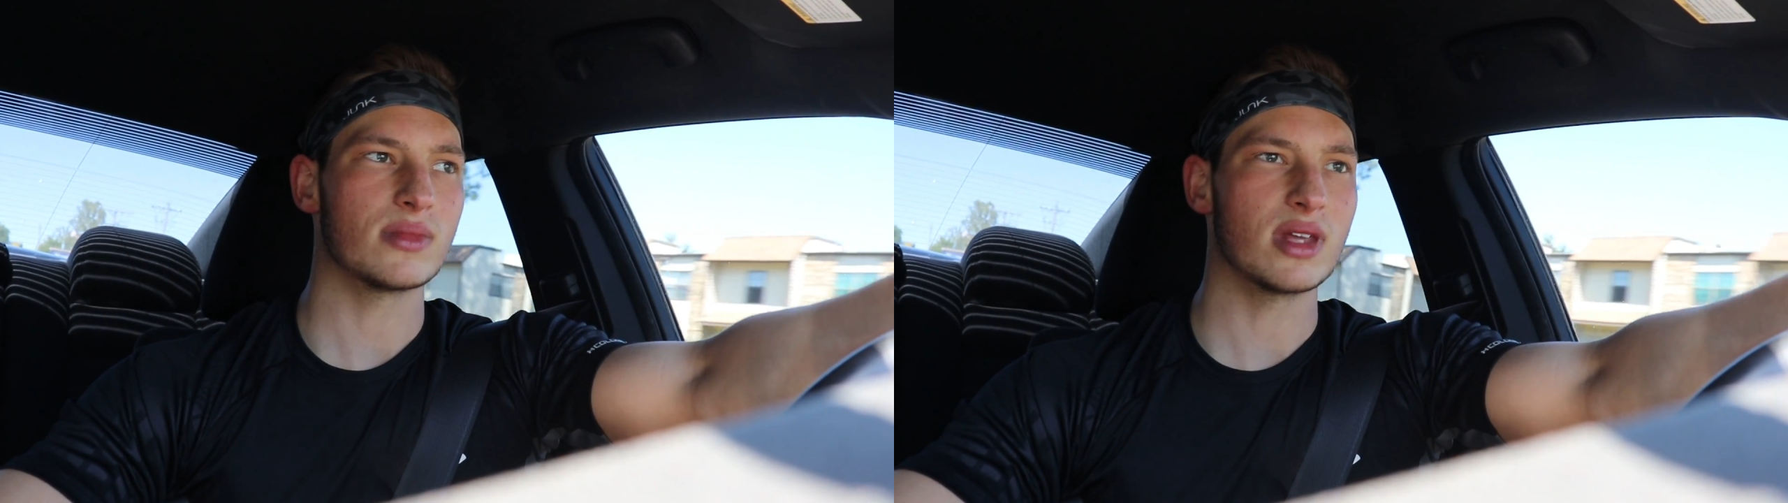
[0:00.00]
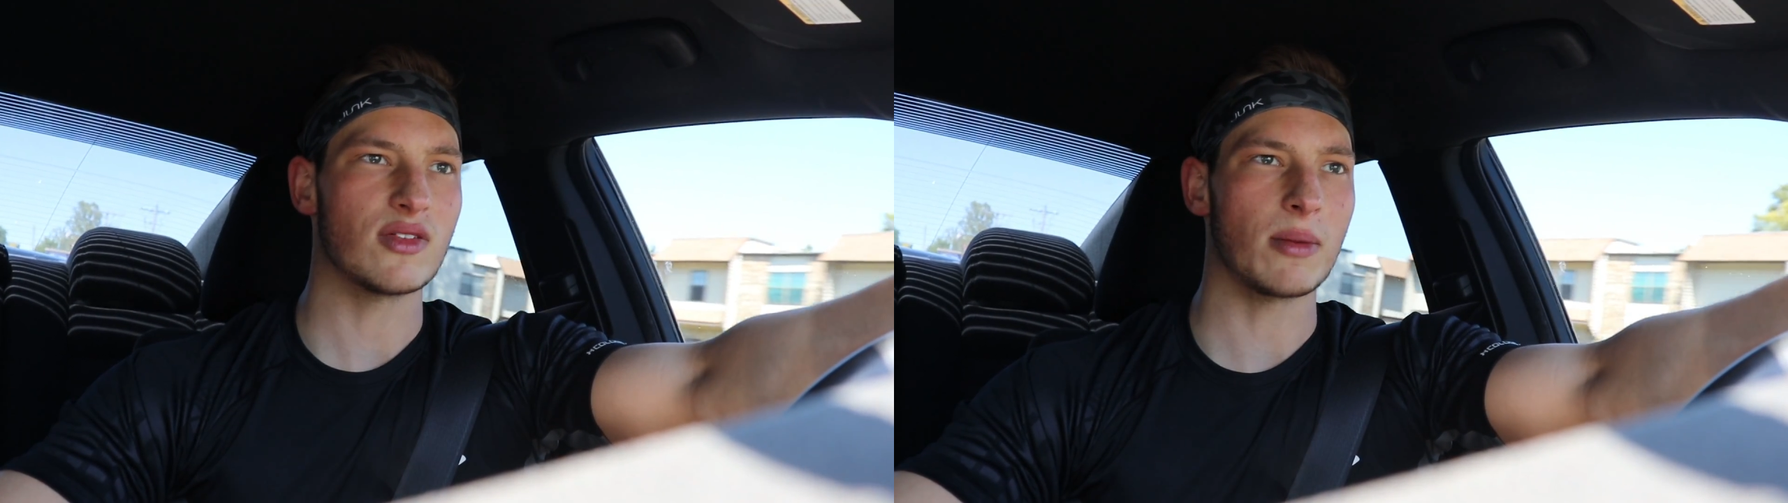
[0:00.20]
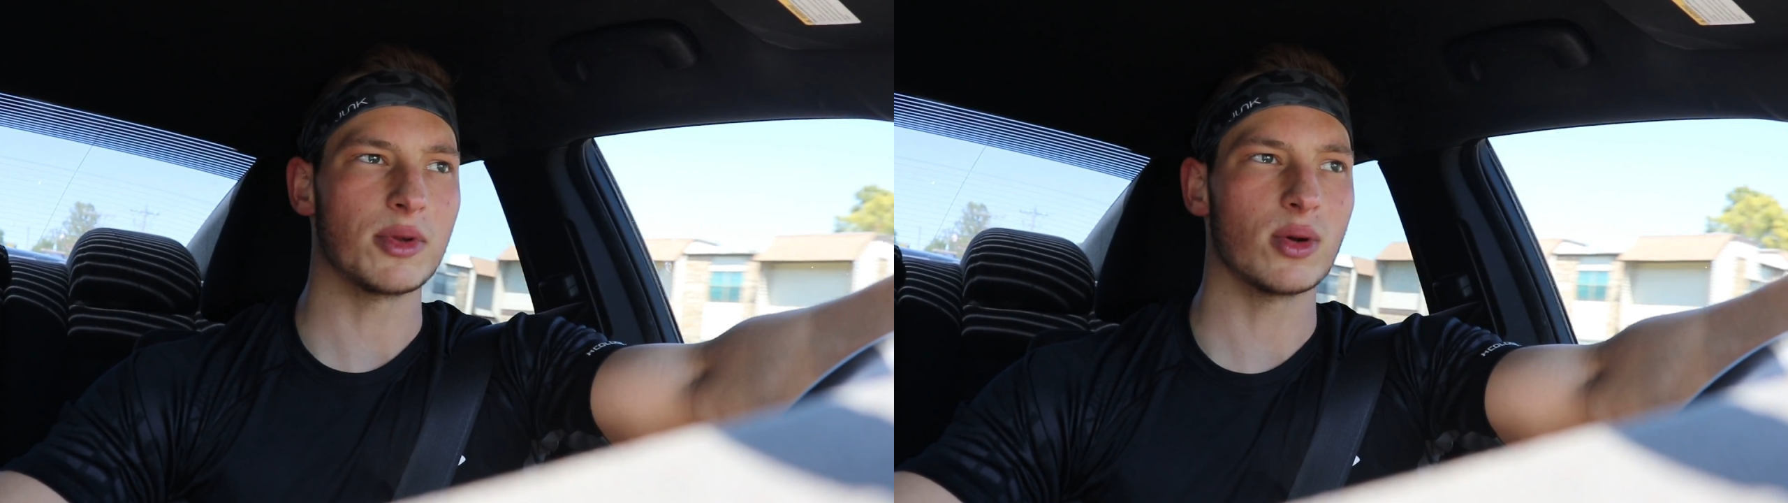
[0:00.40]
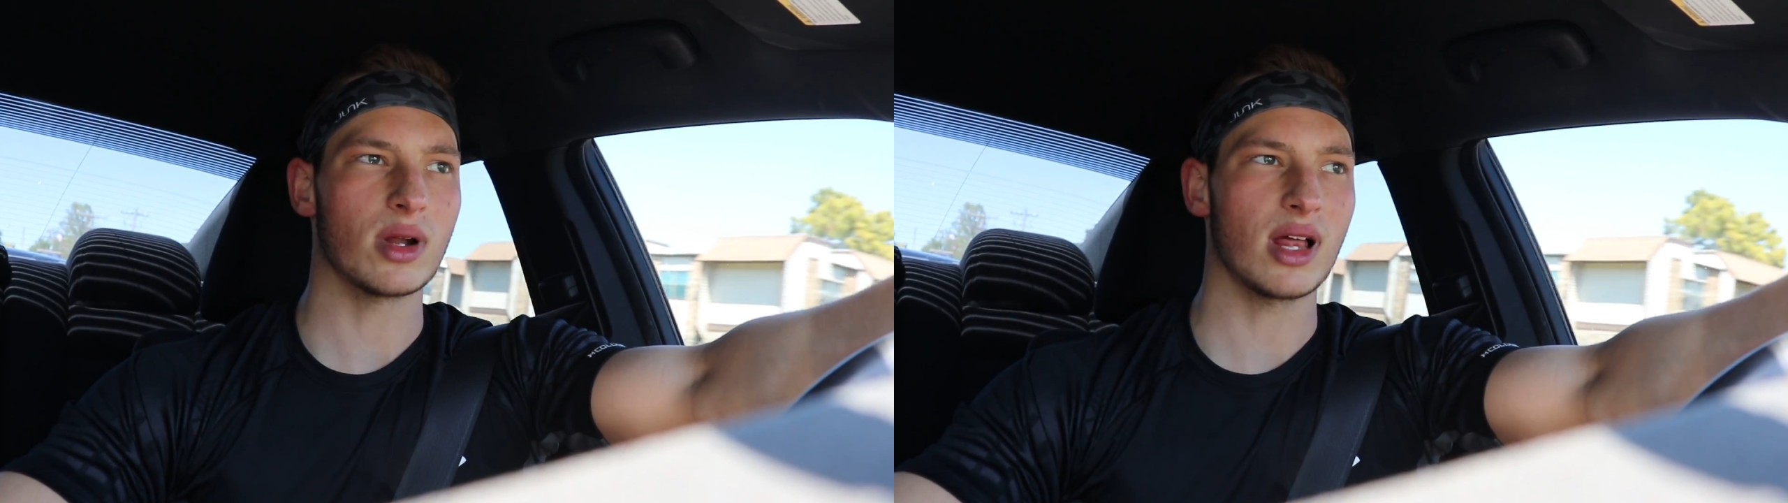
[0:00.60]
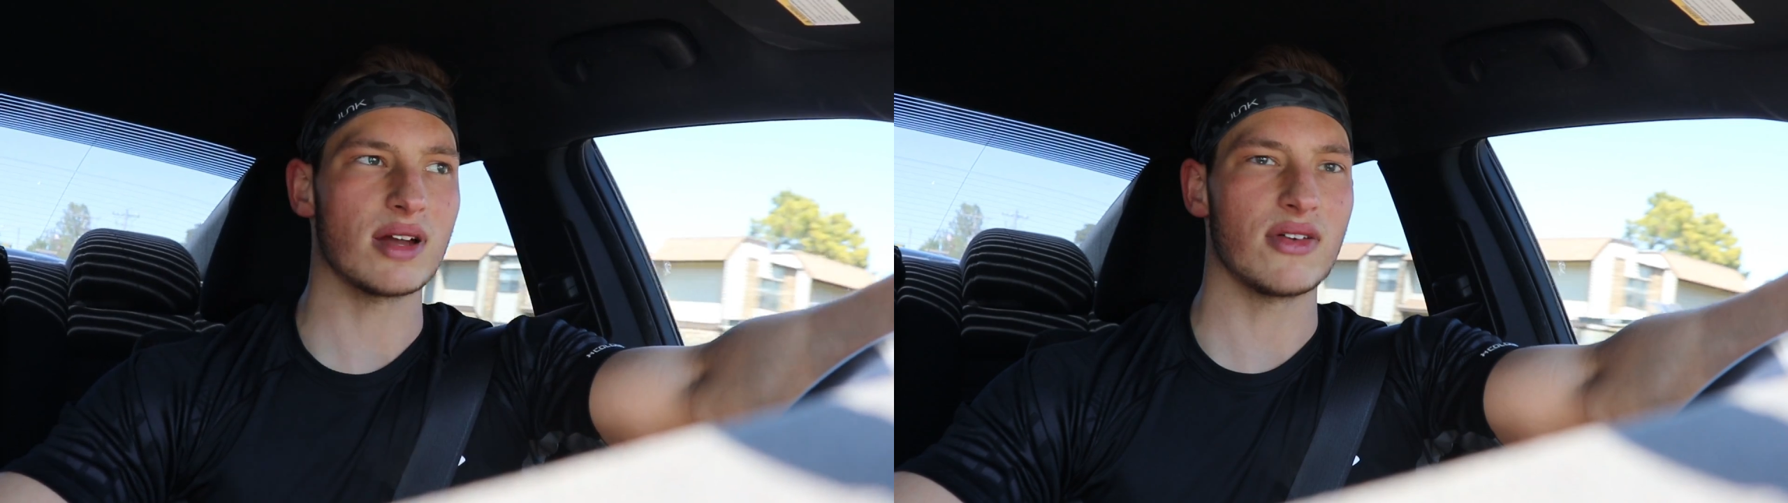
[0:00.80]
if I'm doing
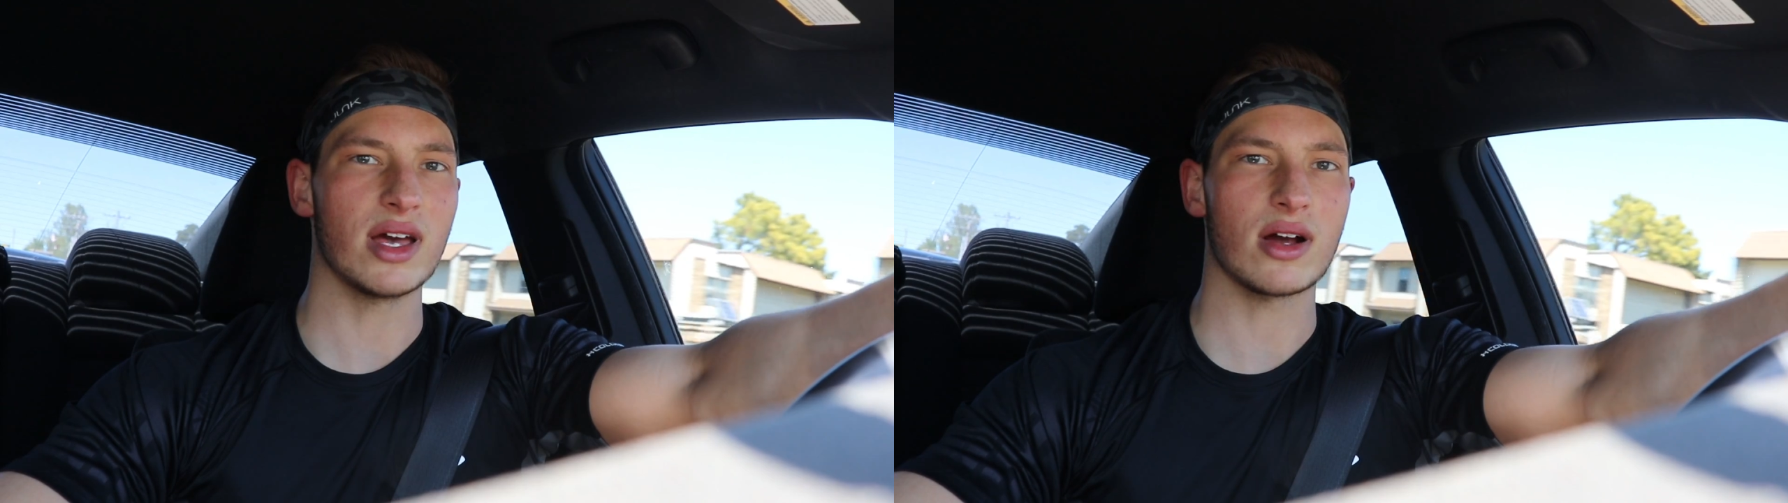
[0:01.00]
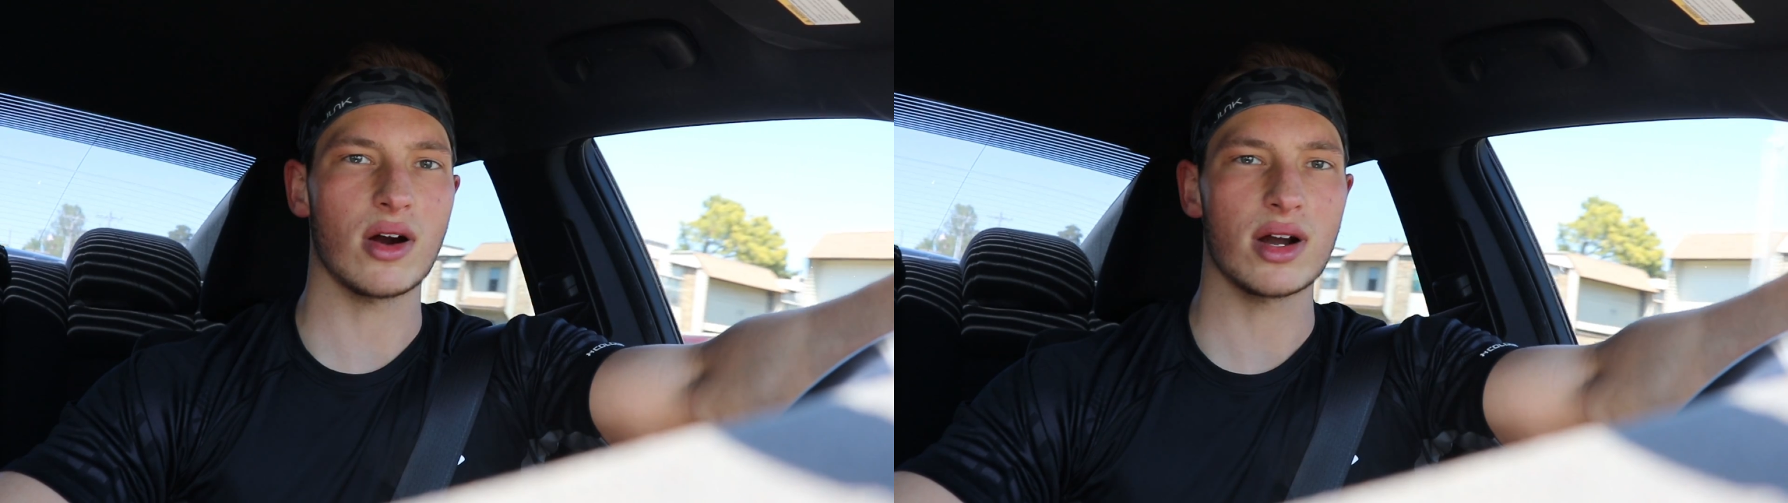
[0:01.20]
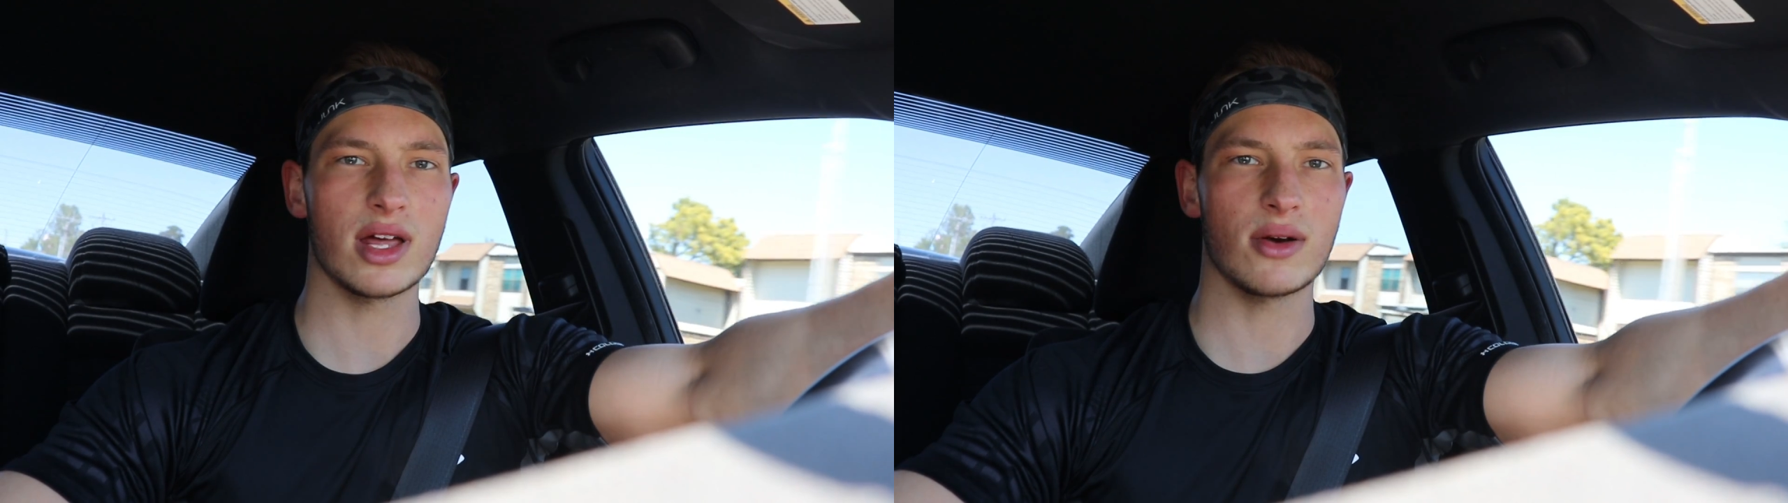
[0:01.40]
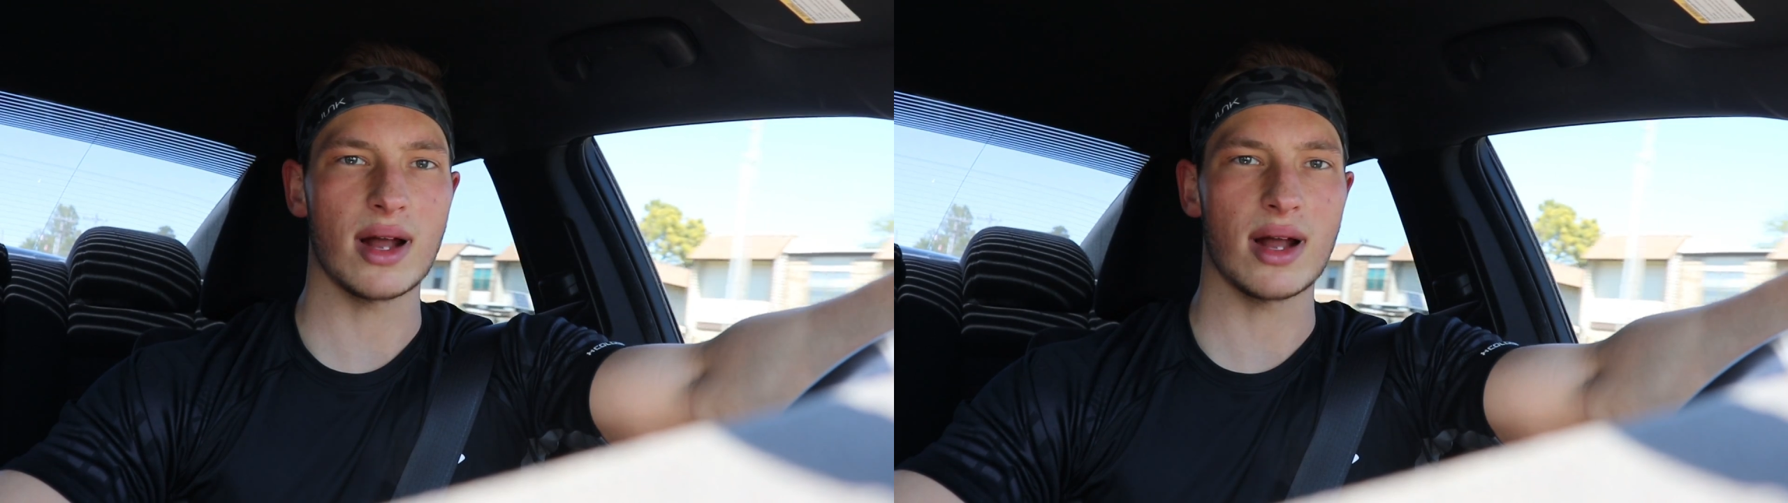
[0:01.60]
a lot of HIIT cardio